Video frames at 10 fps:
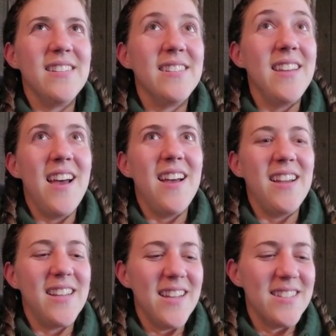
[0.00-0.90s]

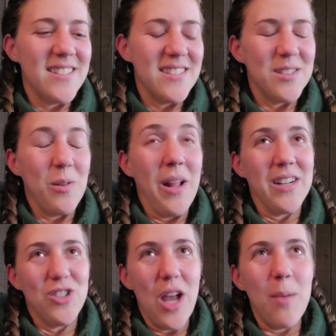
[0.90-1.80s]
I guess, so
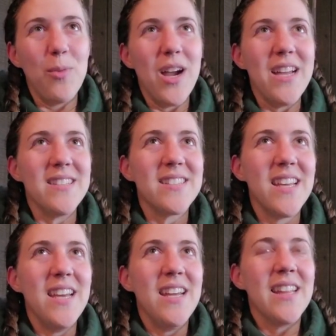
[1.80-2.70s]
like job-wise,
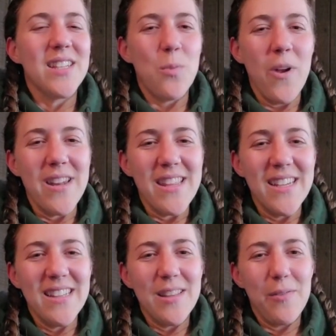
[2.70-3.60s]
that's one
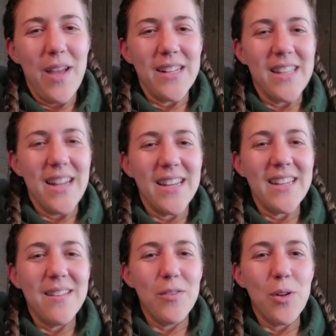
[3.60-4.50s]
thing. The fact that I
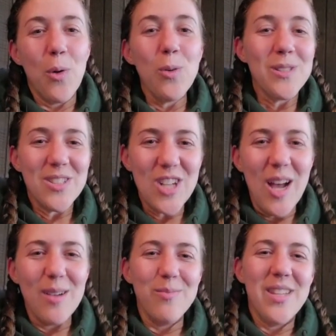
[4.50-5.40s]
can even hold a
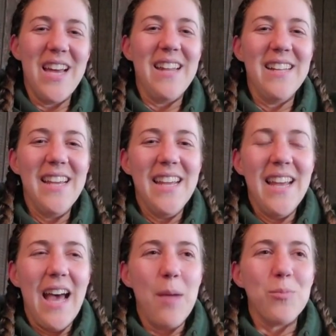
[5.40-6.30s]
job, that
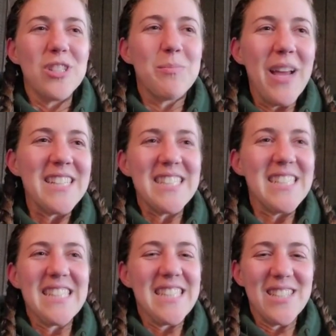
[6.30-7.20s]
I'm respected
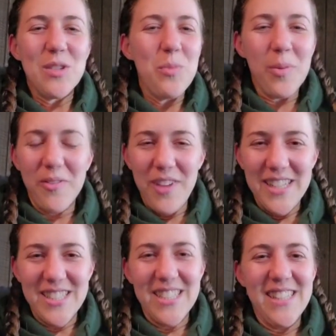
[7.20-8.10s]
in this new
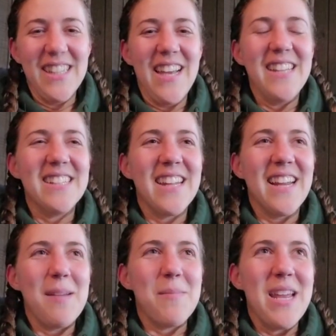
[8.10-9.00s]
profession, that
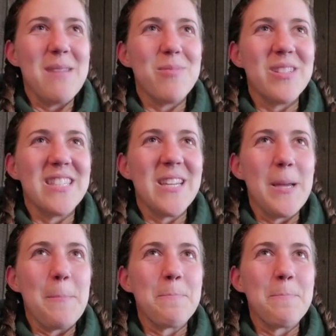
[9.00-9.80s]
like I'm able to